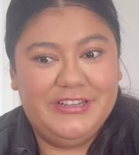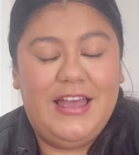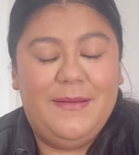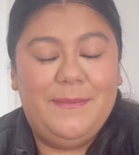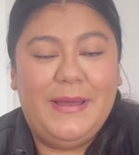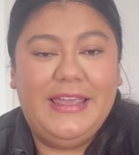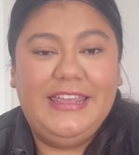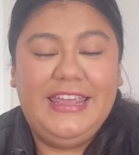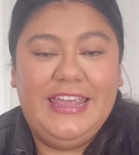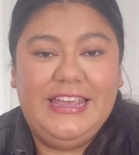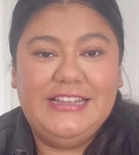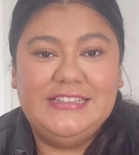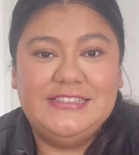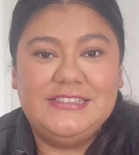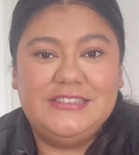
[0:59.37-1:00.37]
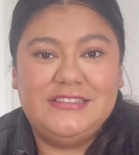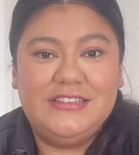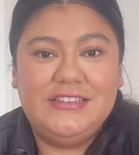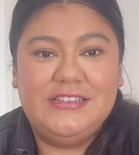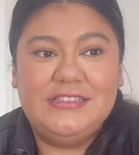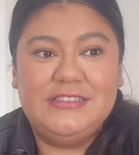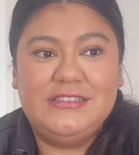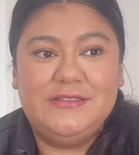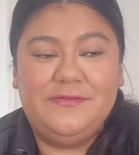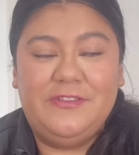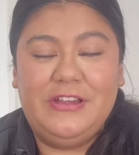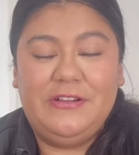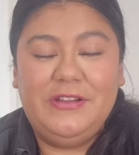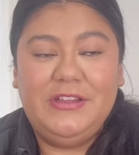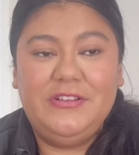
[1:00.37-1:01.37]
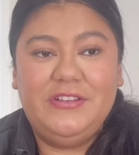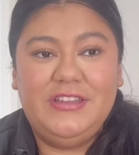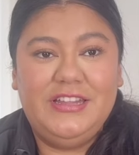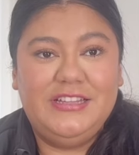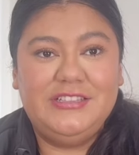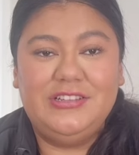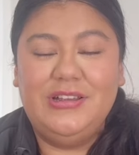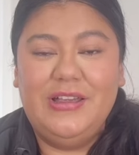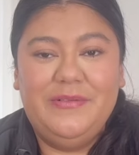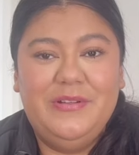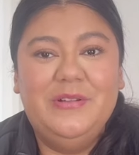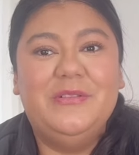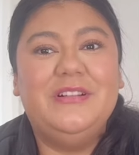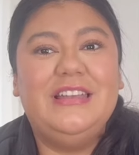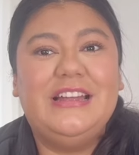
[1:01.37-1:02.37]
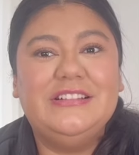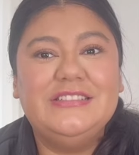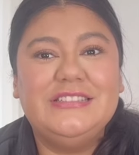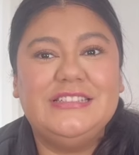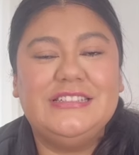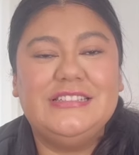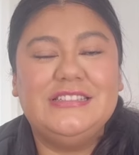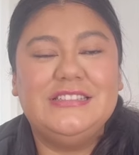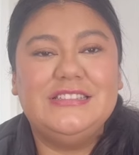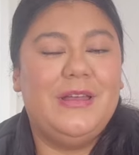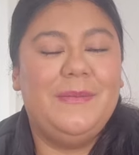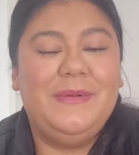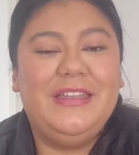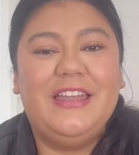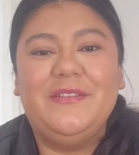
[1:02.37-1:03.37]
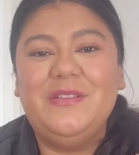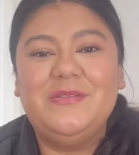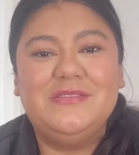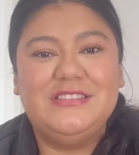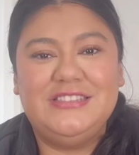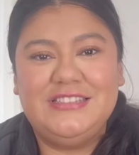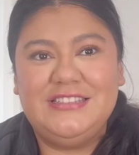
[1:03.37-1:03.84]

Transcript: My case is very unique to everyone else's. I mean, everyone's